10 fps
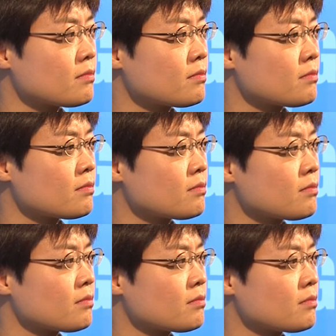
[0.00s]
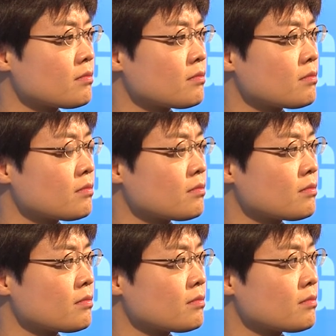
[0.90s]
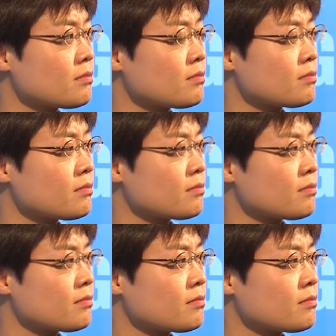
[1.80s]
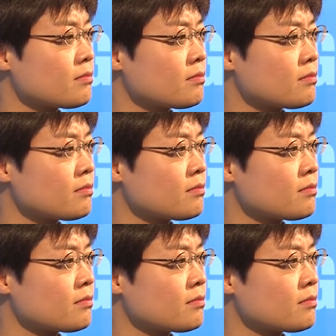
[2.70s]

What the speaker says: [no speech]